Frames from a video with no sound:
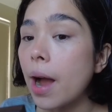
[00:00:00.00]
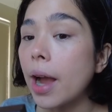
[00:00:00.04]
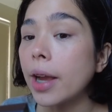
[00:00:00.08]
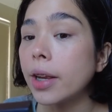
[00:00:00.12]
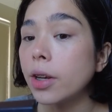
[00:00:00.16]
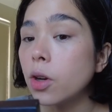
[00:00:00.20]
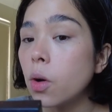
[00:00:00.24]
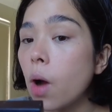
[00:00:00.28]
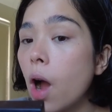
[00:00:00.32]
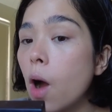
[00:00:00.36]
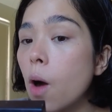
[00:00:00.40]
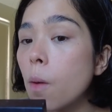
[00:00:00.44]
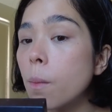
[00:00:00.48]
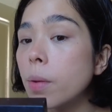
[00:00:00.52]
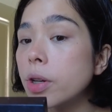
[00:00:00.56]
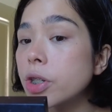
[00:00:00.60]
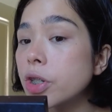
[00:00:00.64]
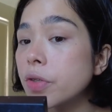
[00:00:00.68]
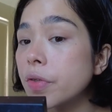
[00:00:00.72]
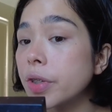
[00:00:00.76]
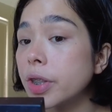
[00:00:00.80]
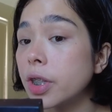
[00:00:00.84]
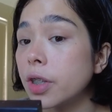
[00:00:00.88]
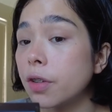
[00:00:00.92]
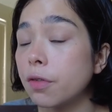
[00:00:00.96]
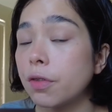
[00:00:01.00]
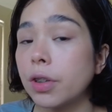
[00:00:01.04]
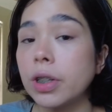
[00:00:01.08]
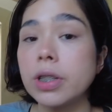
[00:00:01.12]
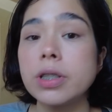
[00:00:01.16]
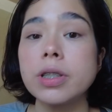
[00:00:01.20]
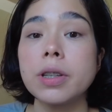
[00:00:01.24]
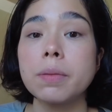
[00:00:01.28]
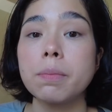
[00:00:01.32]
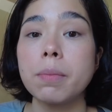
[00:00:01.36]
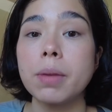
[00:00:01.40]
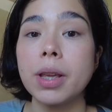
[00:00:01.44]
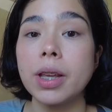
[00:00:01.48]
I know how much of a difference
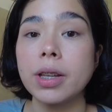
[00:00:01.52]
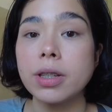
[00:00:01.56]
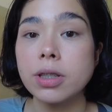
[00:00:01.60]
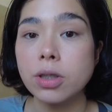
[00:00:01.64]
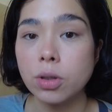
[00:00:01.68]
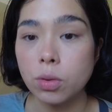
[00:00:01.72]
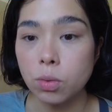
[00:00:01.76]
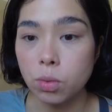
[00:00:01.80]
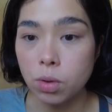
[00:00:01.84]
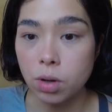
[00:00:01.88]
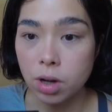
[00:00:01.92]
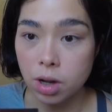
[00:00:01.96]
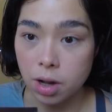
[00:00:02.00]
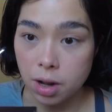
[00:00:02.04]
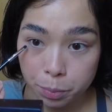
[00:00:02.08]
it makes to